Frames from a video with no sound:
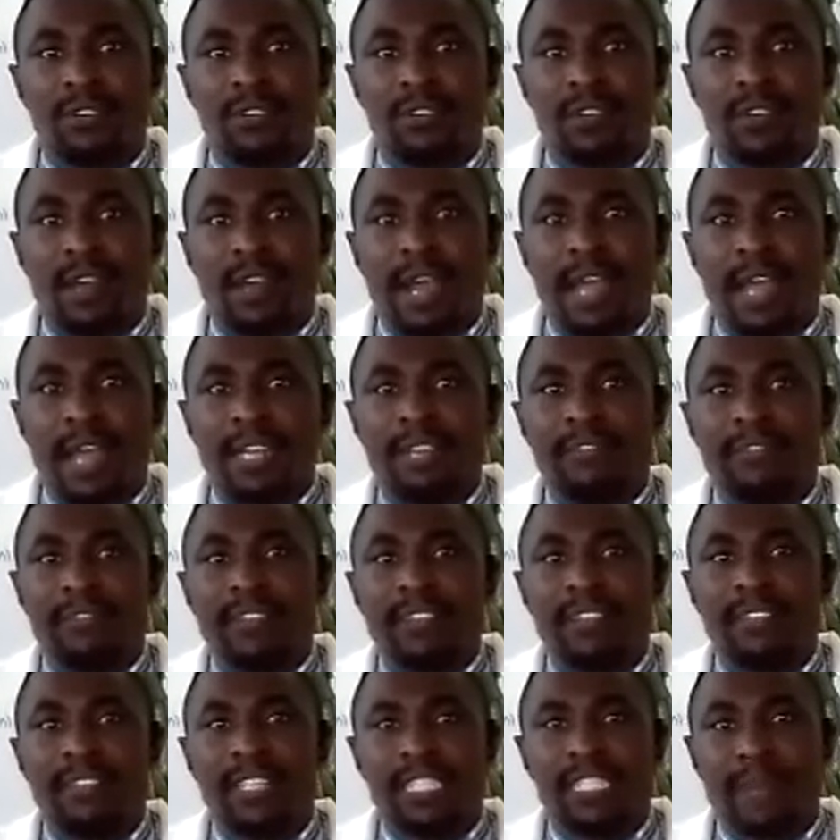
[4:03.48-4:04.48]
and even
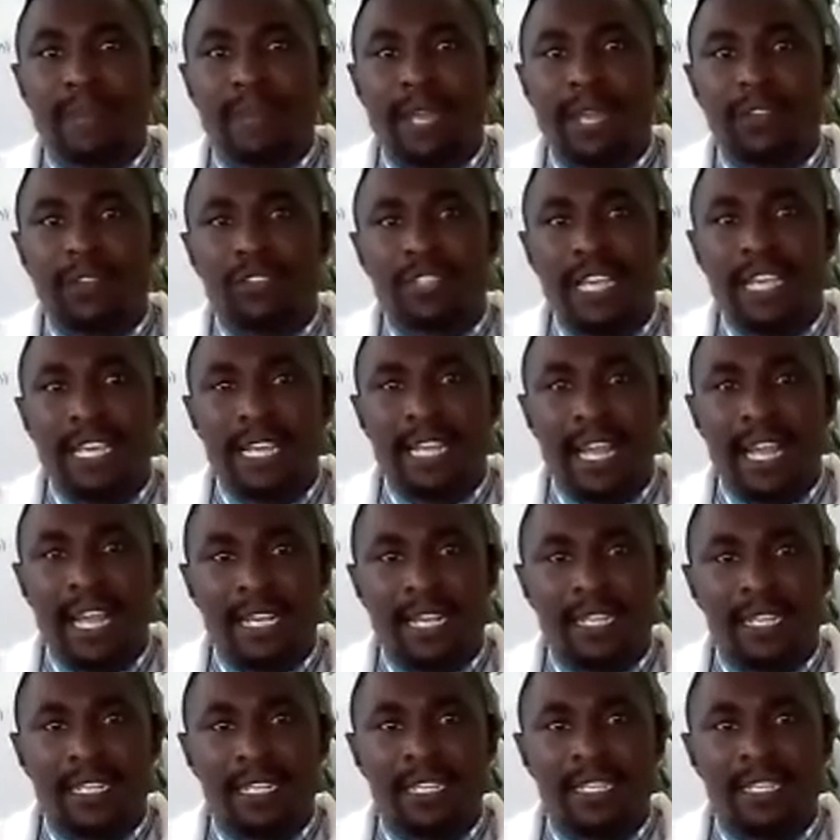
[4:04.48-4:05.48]
the spirogyra.
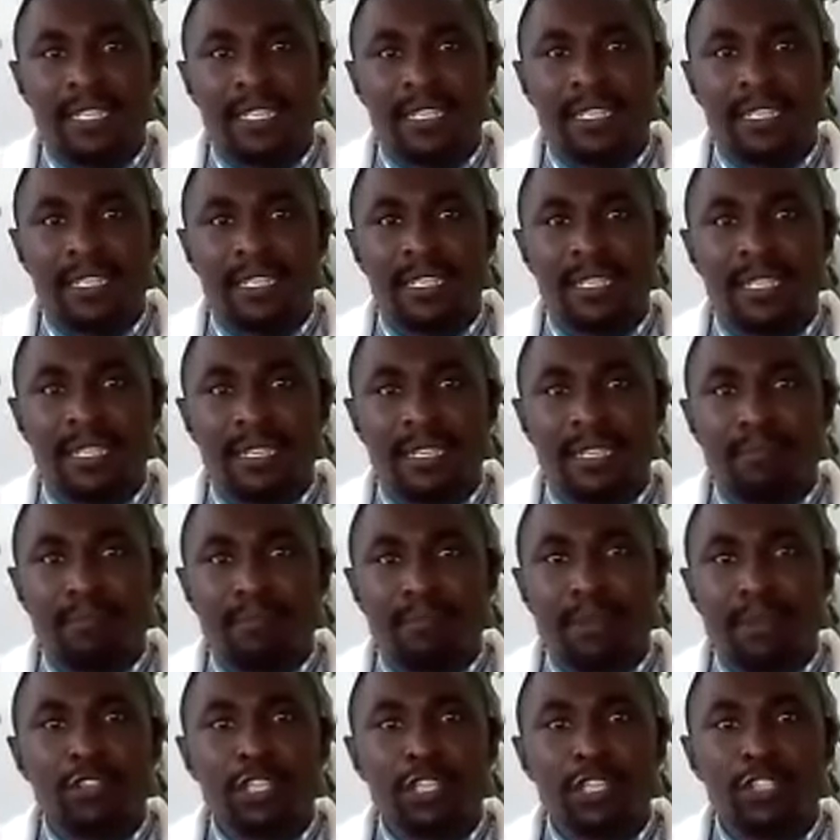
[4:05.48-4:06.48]

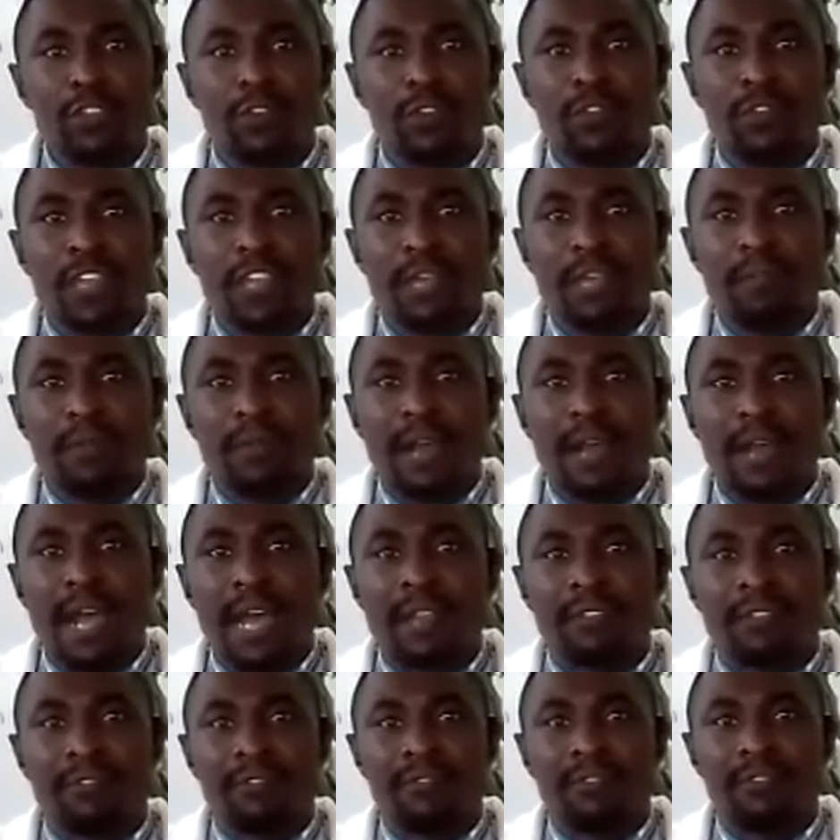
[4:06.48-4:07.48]
Majority of them are
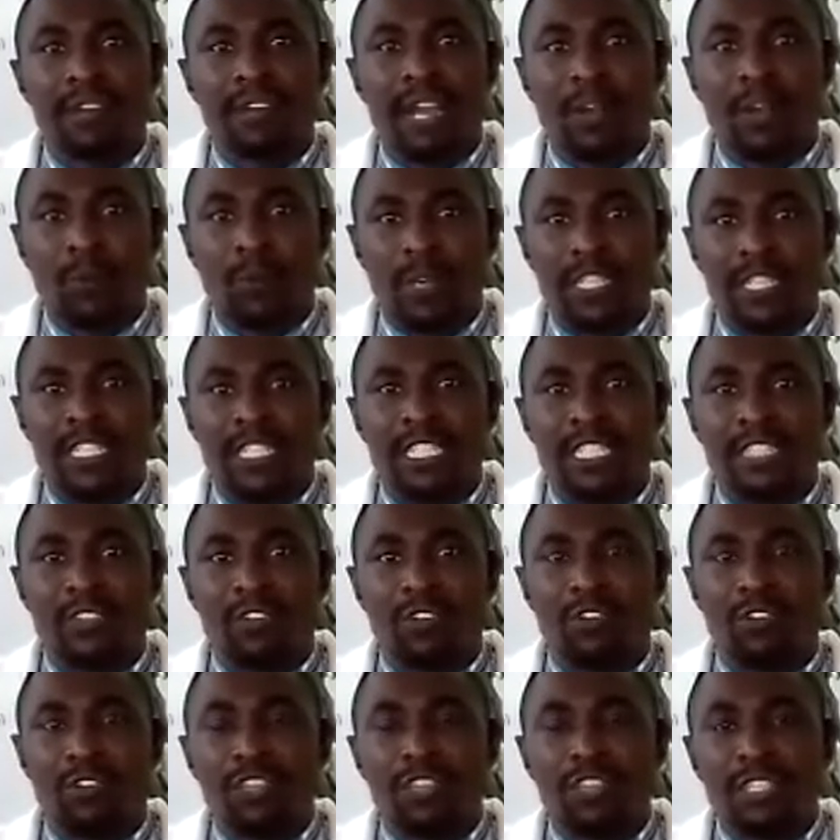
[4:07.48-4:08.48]
aquatic. All
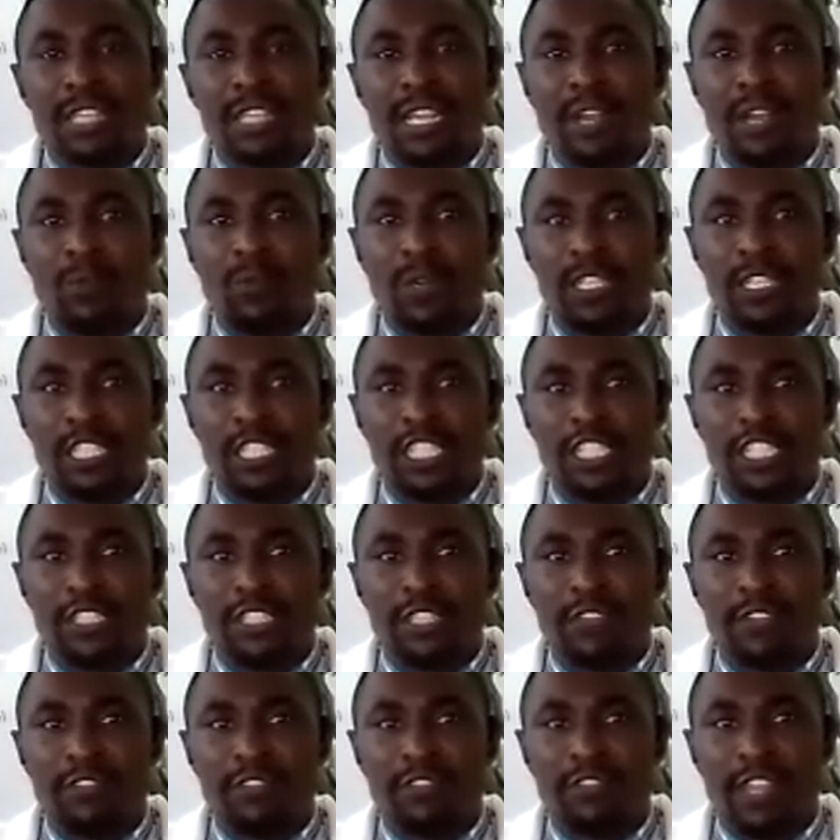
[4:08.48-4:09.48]
these are aquatic, they're
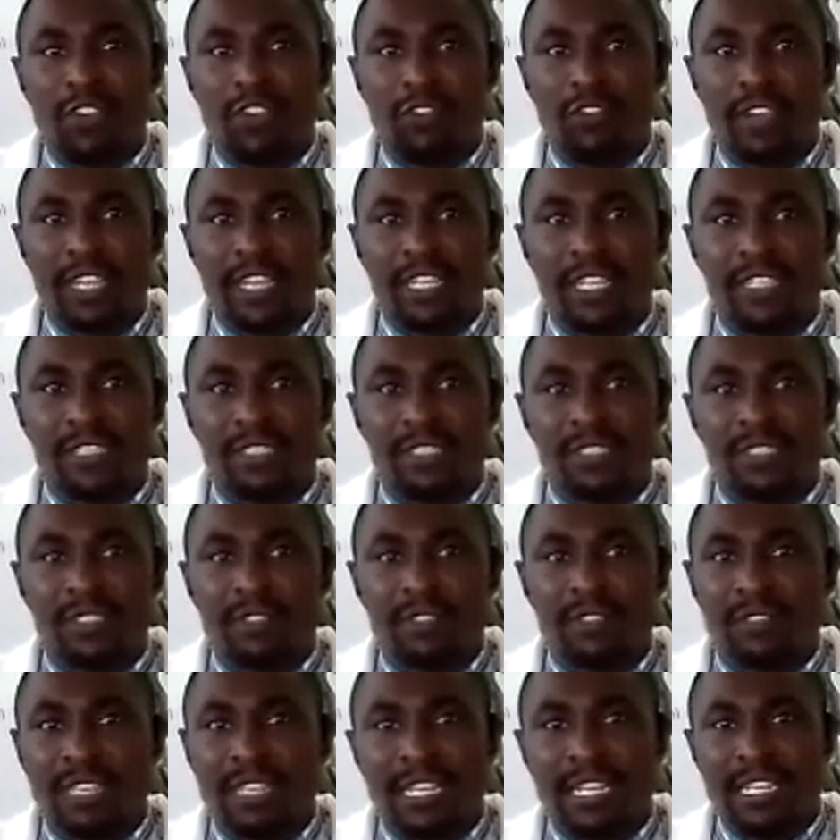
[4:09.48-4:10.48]
thallophytes.
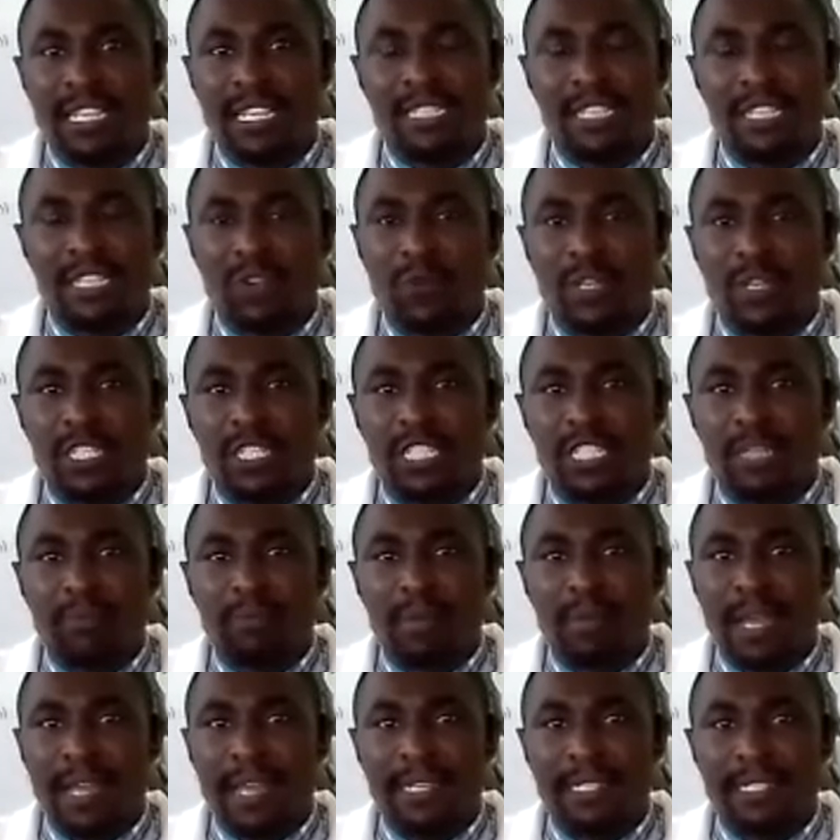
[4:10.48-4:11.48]
They're just aquatic
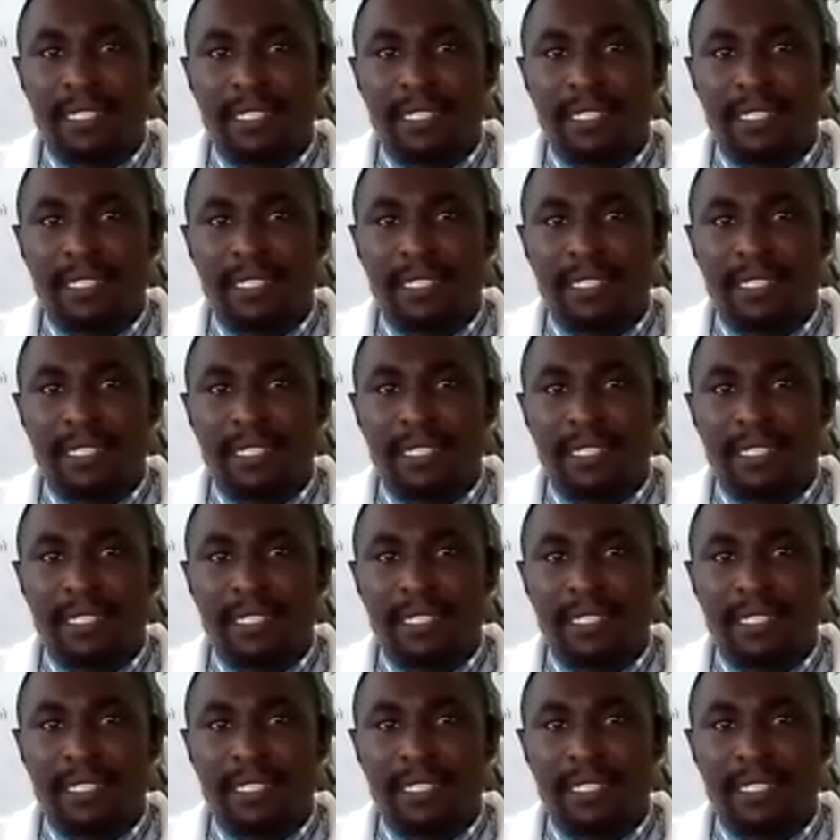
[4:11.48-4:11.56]
plants.